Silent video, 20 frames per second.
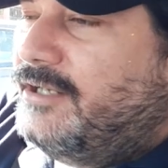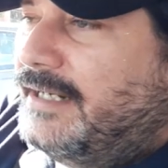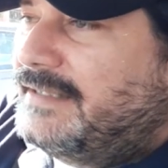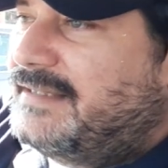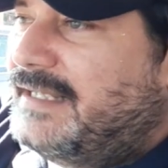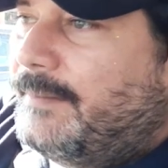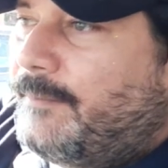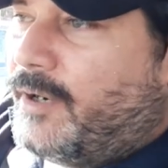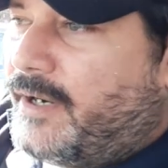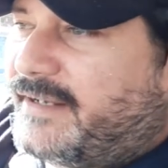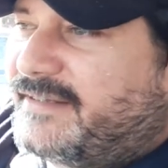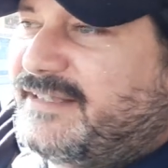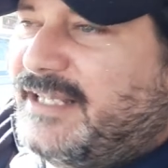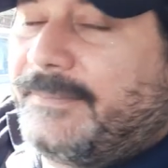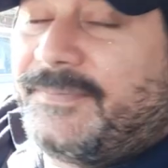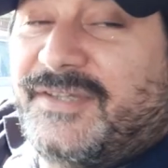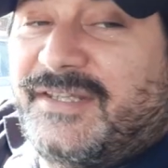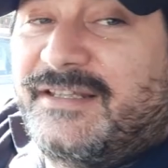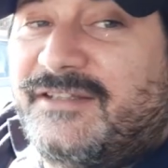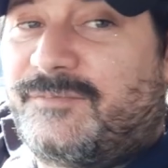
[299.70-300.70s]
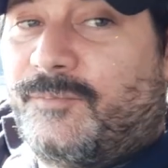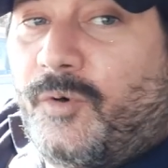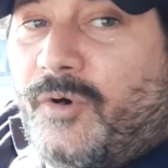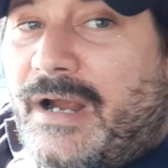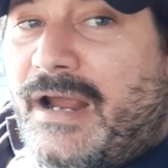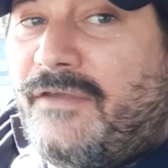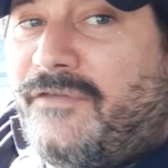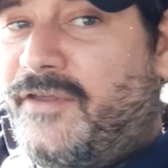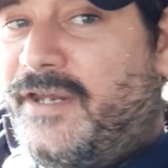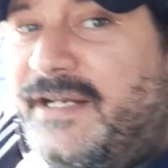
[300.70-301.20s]
know, I think Marcus Epps is more
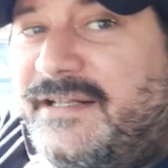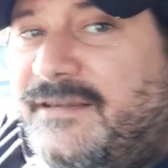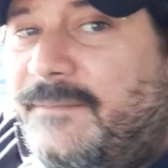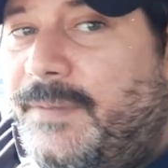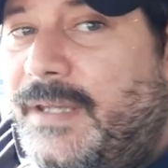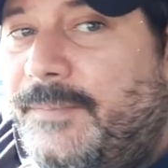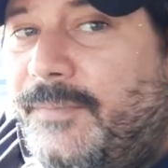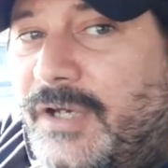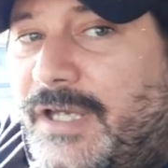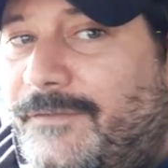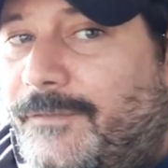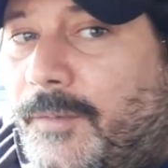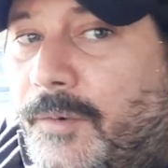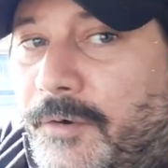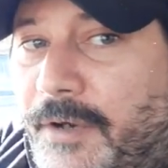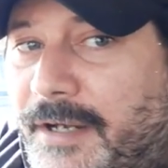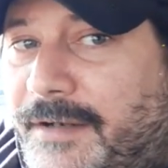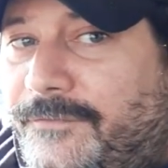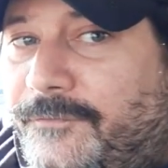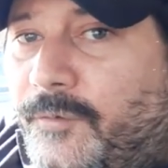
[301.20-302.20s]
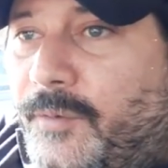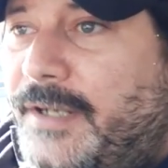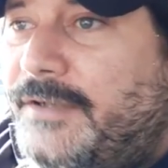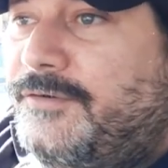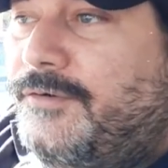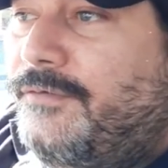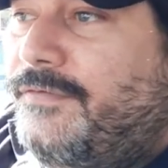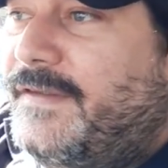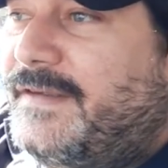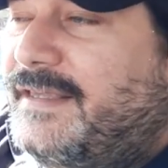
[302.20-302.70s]
athletic than people give him credit for. I
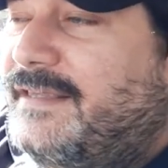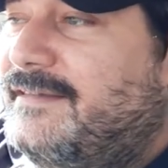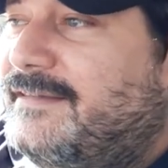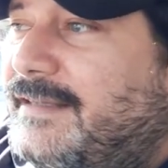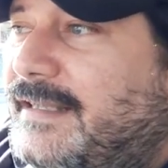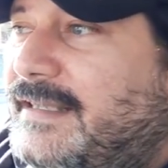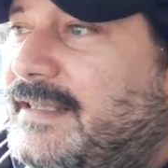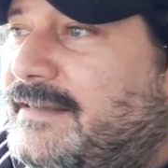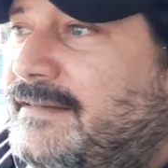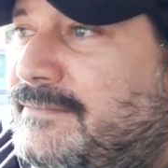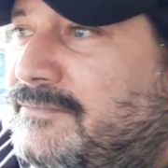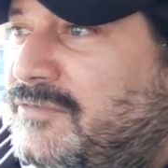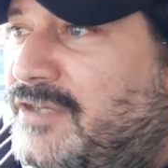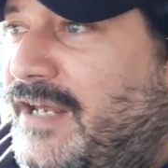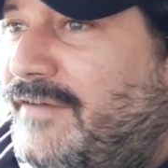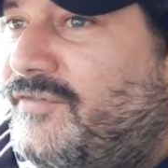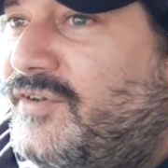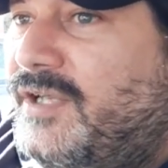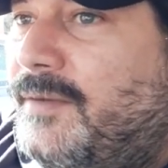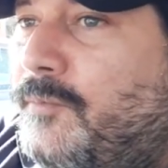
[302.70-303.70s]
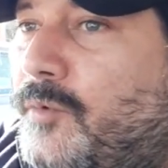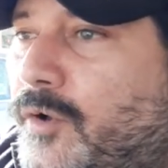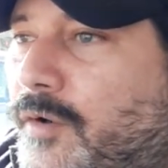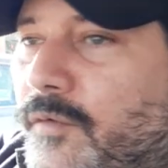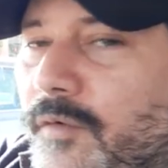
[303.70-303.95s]
do think he's definitely a more